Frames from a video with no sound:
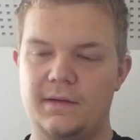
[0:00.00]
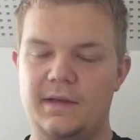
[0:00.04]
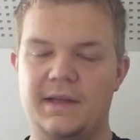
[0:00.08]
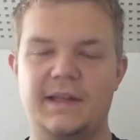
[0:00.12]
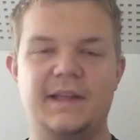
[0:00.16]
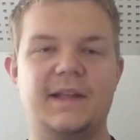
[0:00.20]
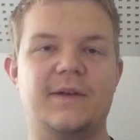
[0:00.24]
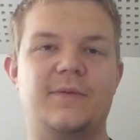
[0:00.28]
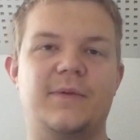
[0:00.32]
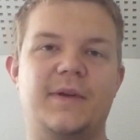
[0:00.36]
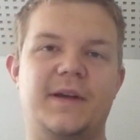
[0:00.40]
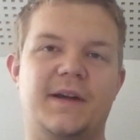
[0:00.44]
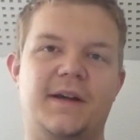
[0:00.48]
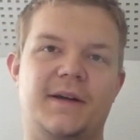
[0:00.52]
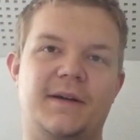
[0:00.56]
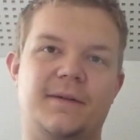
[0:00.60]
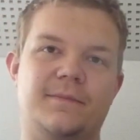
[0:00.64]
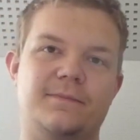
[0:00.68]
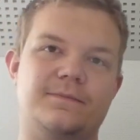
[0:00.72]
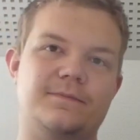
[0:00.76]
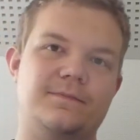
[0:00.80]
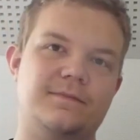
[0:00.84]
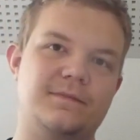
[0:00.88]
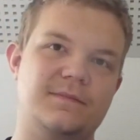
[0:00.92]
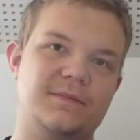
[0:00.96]
And there we are.
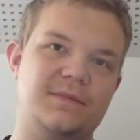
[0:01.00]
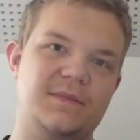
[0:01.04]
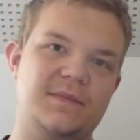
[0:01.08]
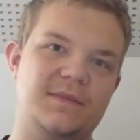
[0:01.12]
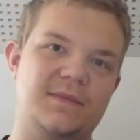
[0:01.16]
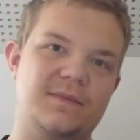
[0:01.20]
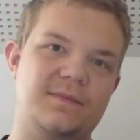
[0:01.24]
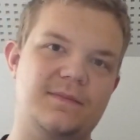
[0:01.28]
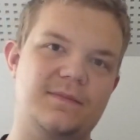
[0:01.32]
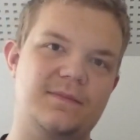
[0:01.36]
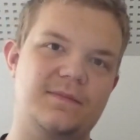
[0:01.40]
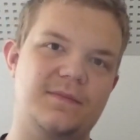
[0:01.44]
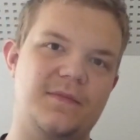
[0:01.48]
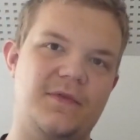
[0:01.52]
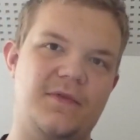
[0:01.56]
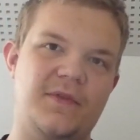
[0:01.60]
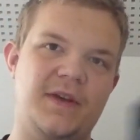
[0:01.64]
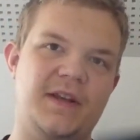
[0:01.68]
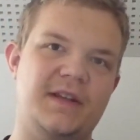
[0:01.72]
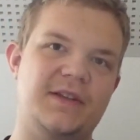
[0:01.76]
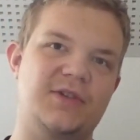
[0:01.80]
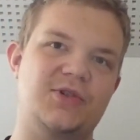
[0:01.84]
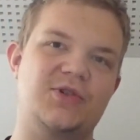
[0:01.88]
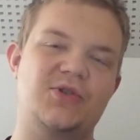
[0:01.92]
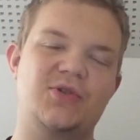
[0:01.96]
I
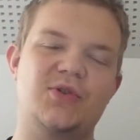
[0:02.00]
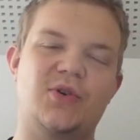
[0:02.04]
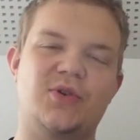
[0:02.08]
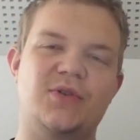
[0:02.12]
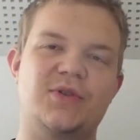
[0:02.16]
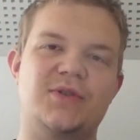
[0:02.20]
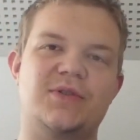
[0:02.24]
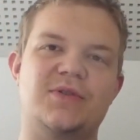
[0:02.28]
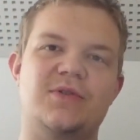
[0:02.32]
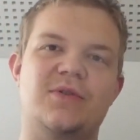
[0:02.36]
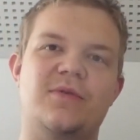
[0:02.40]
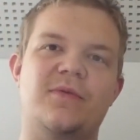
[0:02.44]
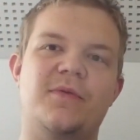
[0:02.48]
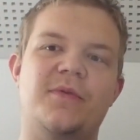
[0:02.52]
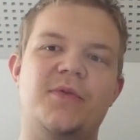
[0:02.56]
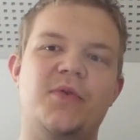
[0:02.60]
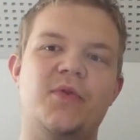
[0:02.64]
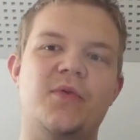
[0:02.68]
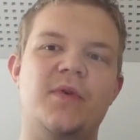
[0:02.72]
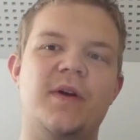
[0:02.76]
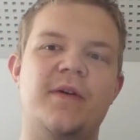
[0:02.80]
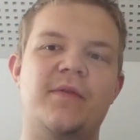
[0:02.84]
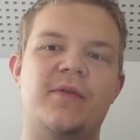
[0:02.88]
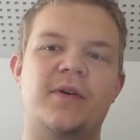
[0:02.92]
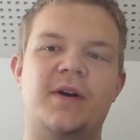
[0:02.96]
think the shortest
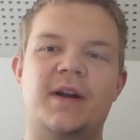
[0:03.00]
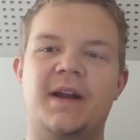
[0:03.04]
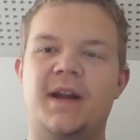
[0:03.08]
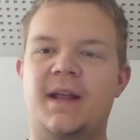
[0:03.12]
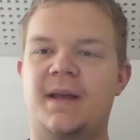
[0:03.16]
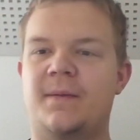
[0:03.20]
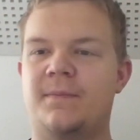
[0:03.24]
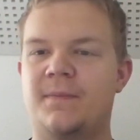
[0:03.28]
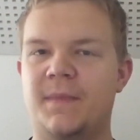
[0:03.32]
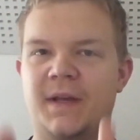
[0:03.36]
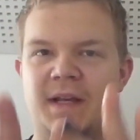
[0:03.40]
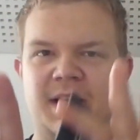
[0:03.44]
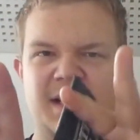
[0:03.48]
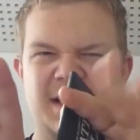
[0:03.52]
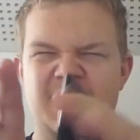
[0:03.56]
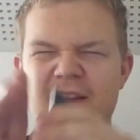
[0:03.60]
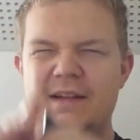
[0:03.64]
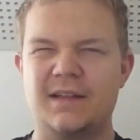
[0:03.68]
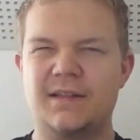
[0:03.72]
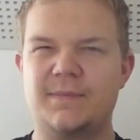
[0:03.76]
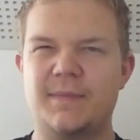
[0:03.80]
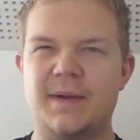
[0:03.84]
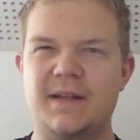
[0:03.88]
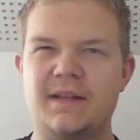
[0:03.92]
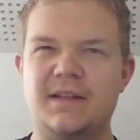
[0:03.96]
overview ever, and
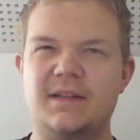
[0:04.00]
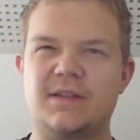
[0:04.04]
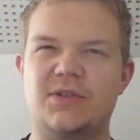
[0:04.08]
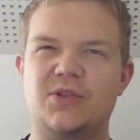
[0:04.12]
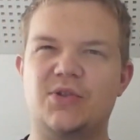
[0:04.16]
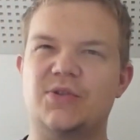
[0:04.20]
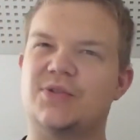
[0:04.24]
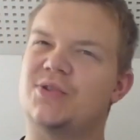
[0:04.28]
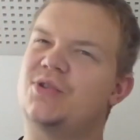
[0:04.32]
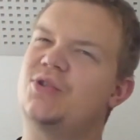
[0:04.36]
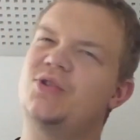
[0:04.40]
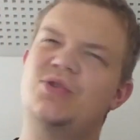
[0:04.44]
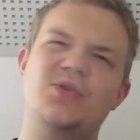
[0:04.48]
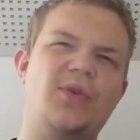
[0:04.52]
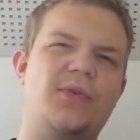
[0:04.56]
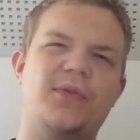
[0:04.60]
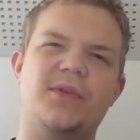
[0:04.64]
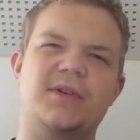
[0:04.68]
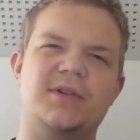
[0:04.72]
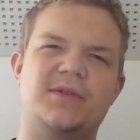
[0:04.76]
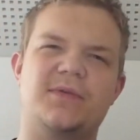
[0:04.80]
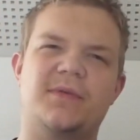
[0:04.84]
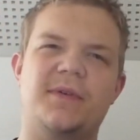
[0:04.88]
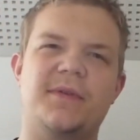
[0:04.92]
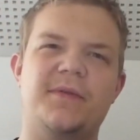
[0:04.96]
let's make this the
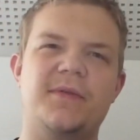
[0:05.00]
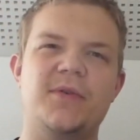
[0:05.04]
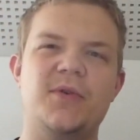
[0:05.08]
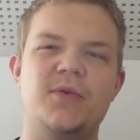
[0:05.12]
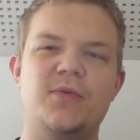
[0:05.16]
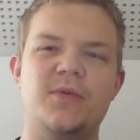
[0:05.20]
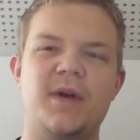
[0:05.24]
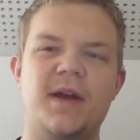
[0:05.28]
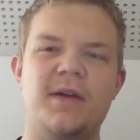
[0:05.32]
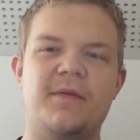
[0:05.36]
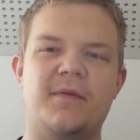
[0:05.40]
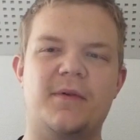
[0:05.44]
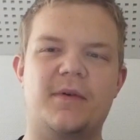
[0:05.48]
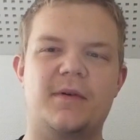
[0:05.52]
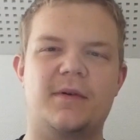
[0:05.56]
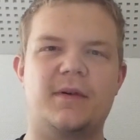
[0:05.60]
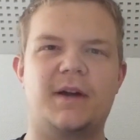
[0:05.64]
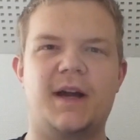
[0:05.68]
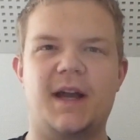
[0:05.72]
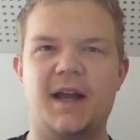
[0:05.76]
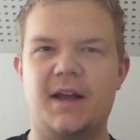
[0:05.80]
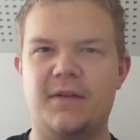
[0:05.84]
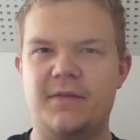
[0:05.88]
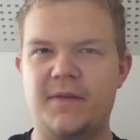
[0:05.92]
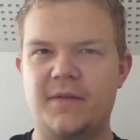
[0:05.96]
shortest review ever
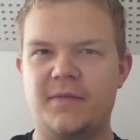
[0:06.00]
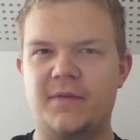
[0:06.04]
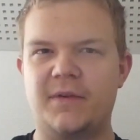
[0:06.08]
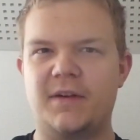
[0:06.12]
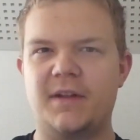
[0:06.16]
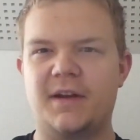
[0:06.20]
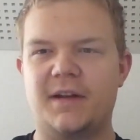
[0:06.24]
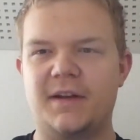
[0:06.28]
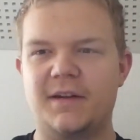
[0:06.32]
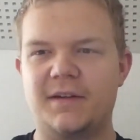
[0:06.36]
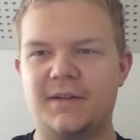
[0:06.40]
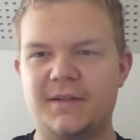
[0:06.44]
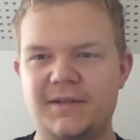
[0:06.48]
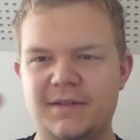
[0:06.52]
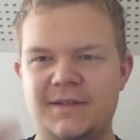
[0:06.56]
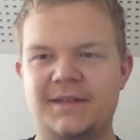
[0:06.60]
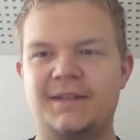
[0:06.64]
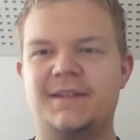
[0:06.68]
I have ever done.